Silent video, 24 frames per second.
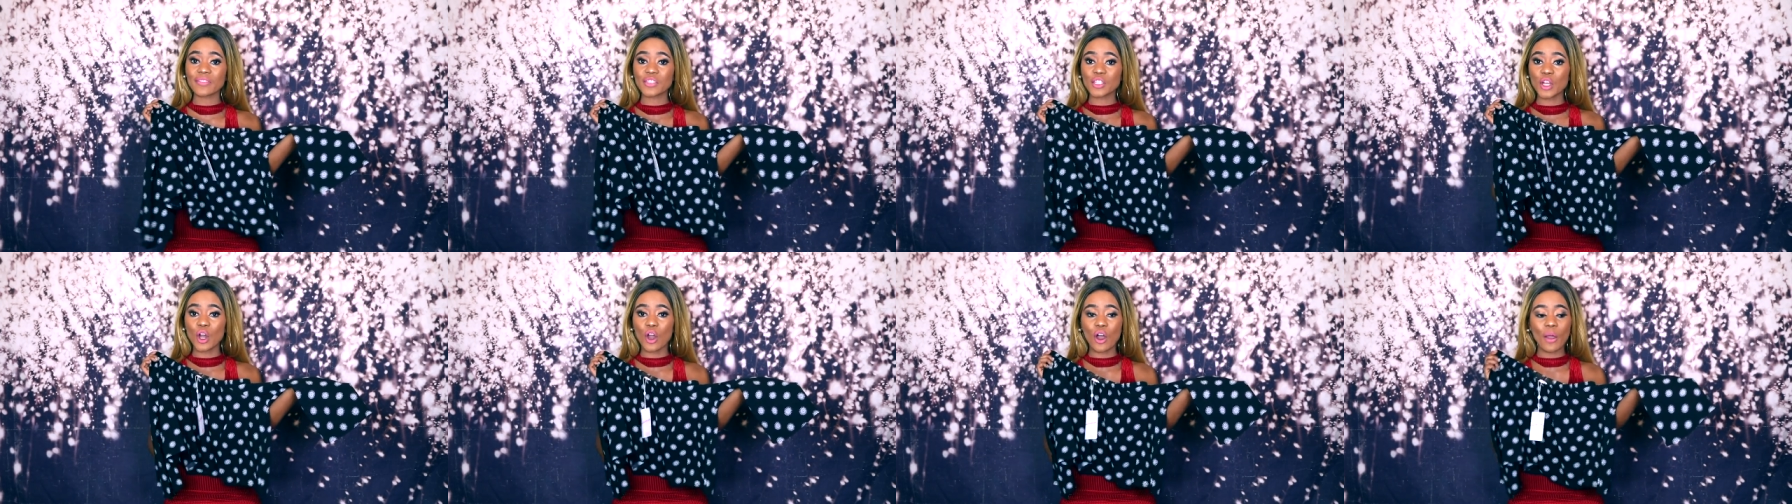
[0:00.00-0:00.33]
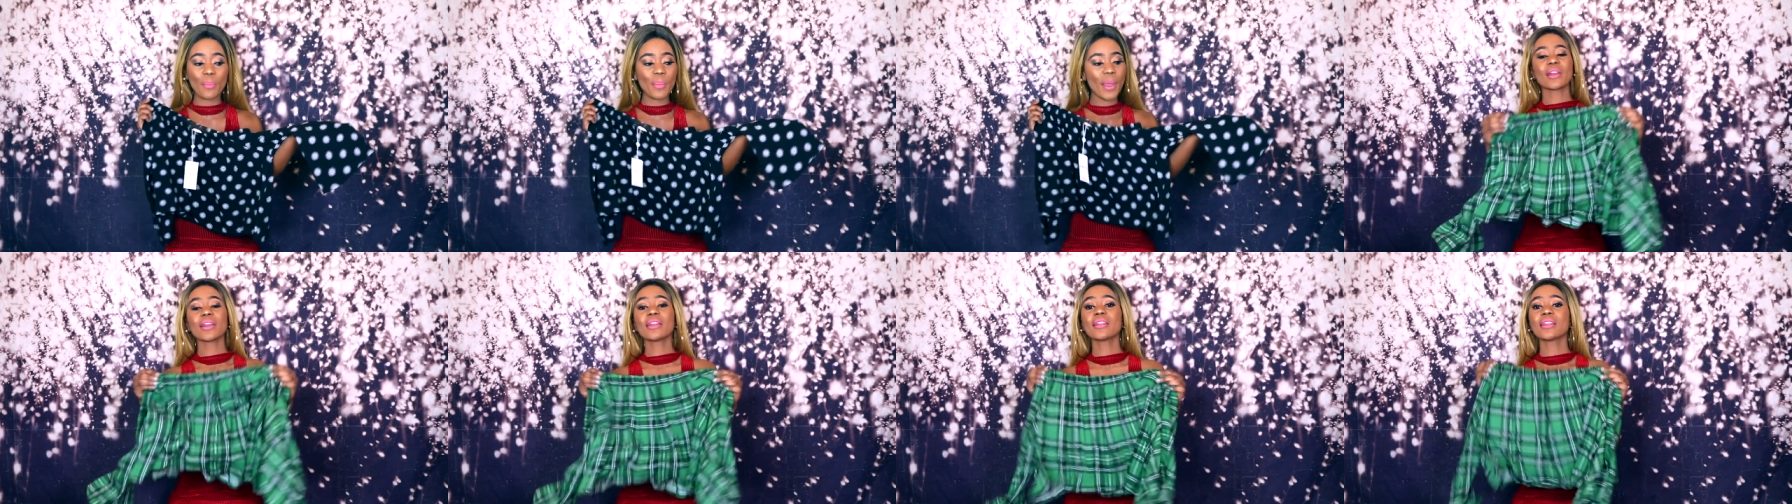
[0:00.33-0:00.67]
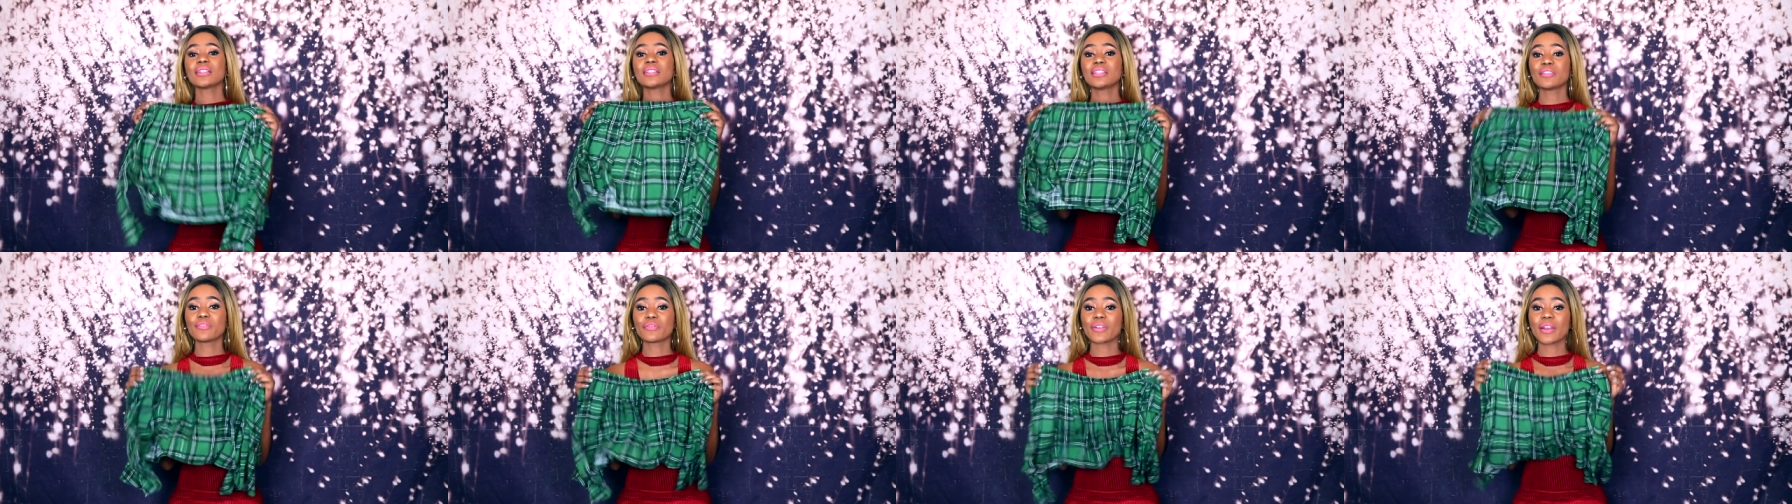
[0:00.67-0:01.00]
top in a
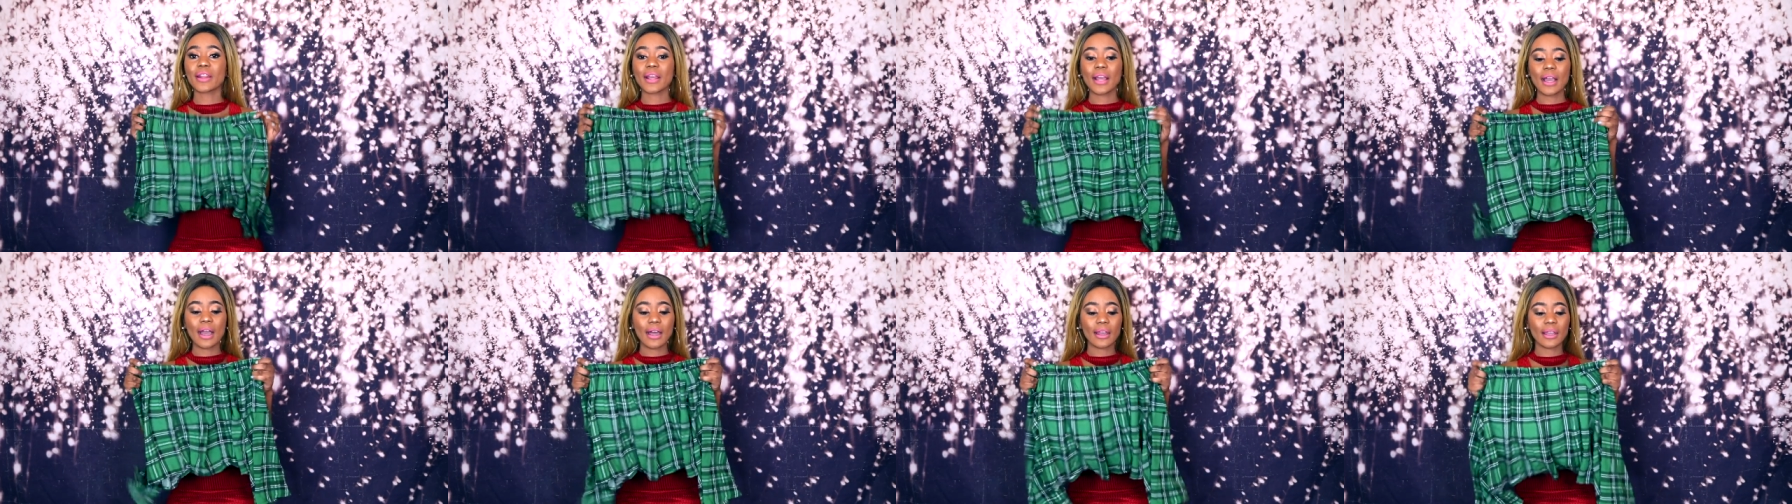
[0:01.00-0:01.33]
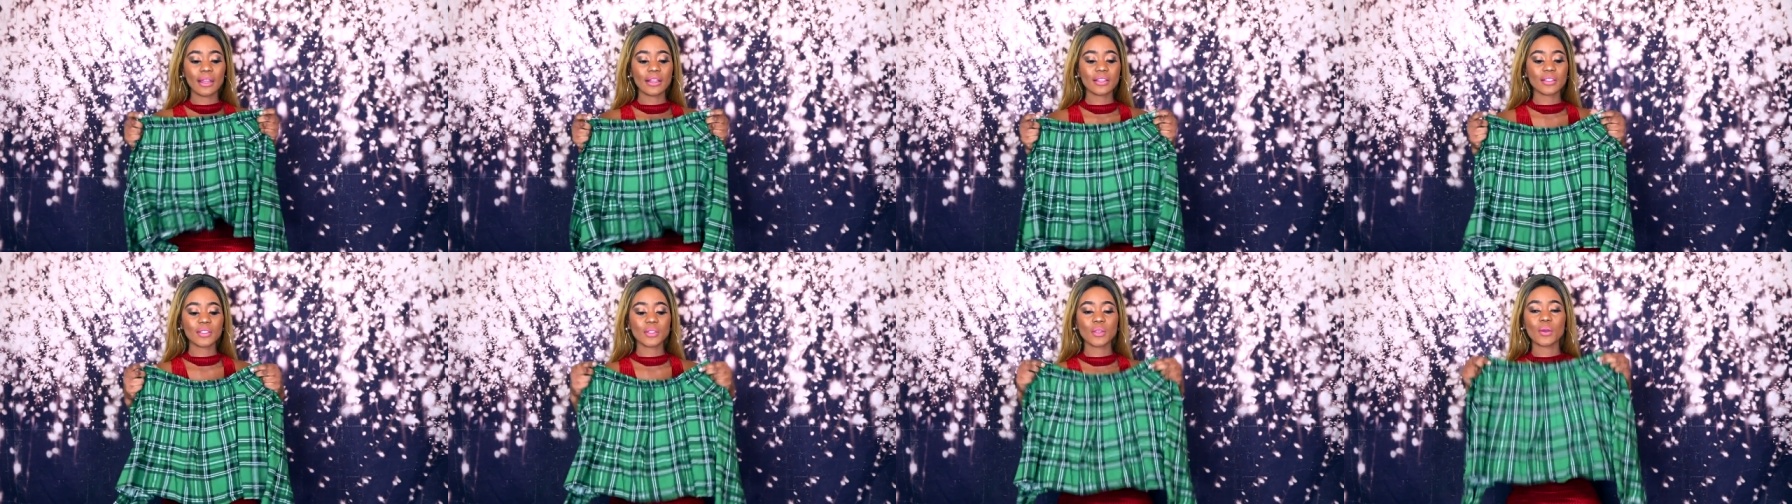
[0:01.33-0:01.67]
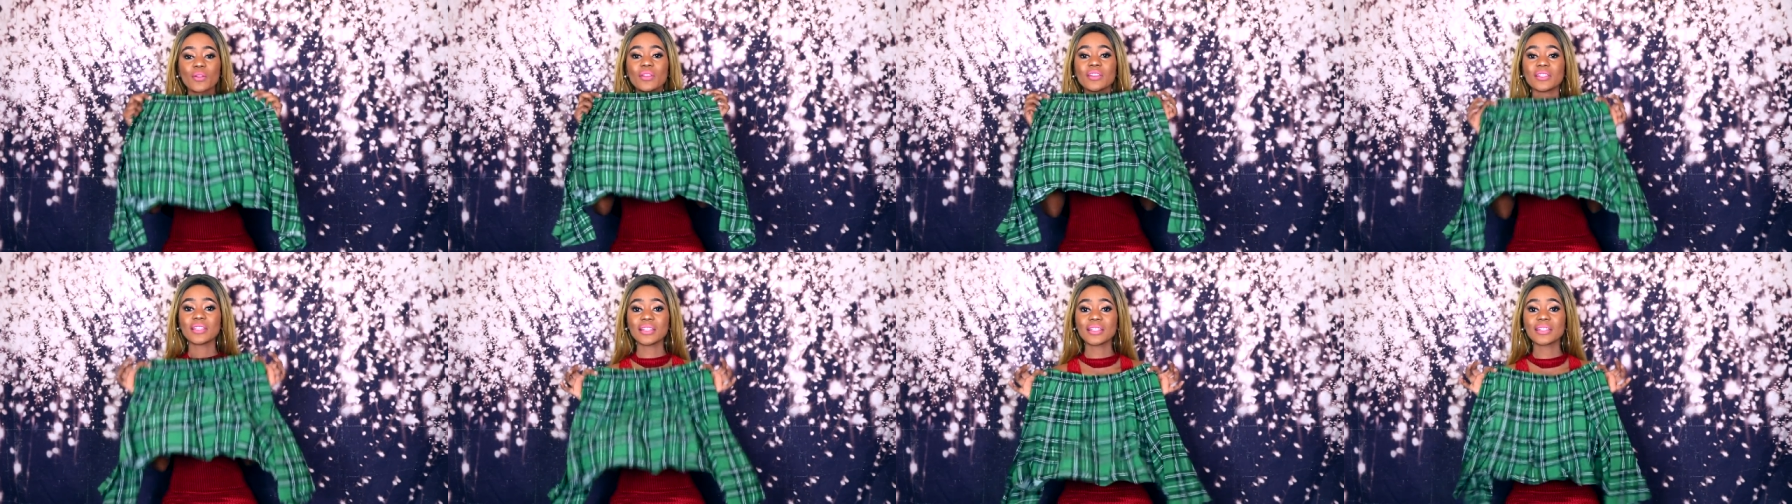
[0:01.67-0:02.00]
different color so
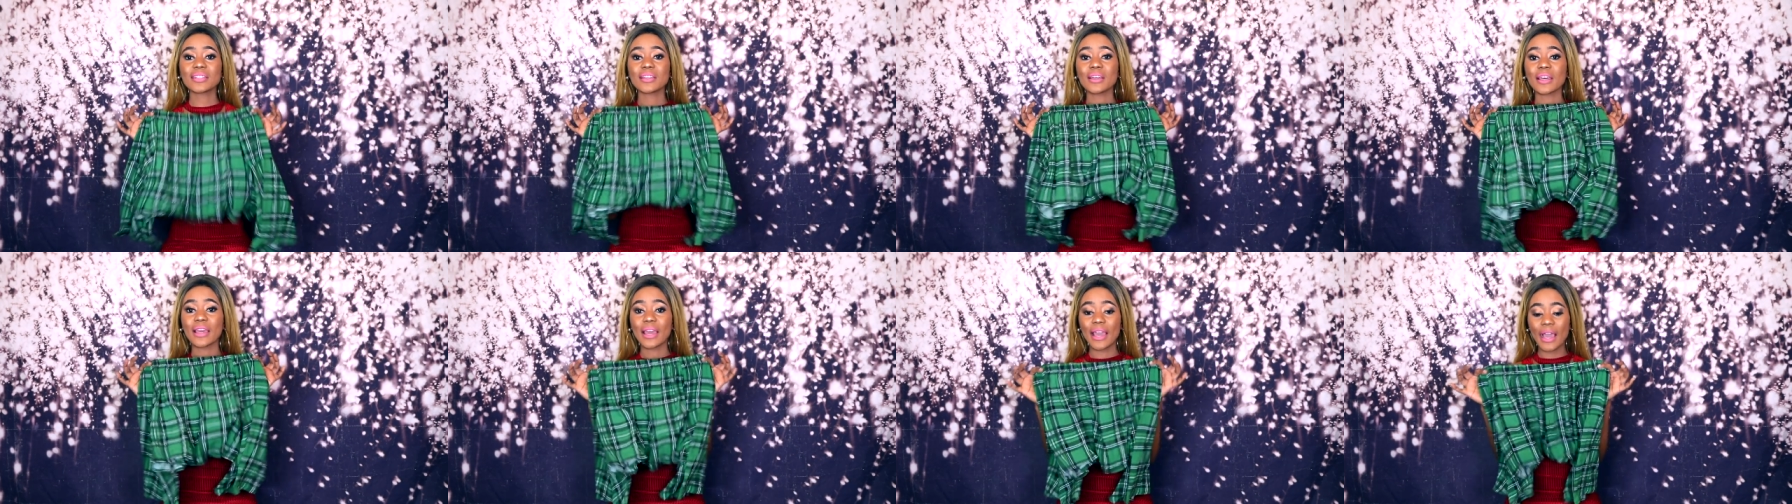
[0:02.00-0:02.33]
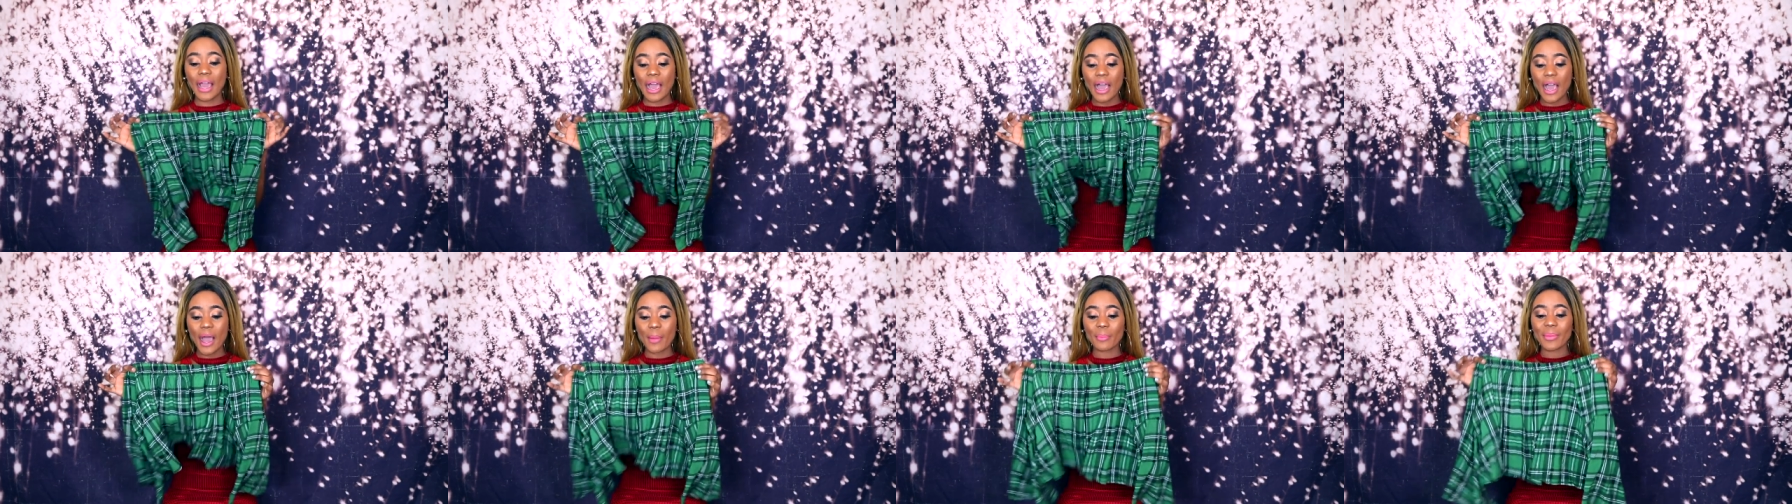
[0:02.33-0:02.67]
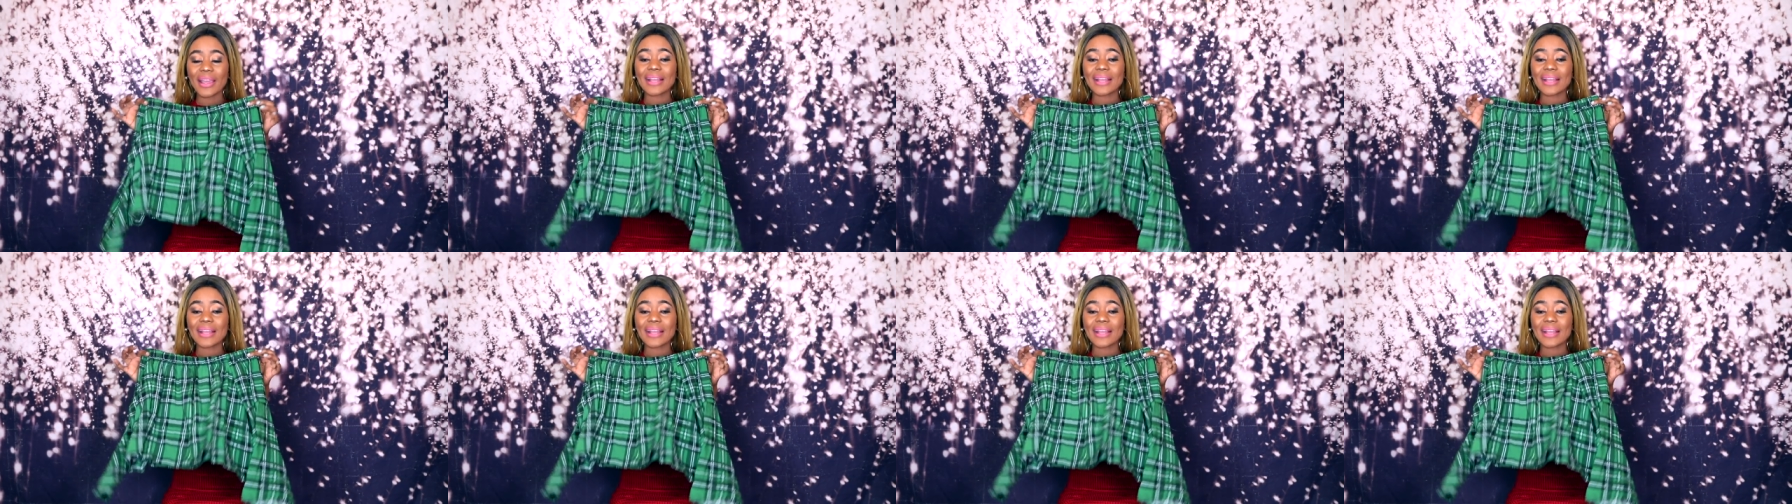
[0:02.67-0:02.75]
this is the um,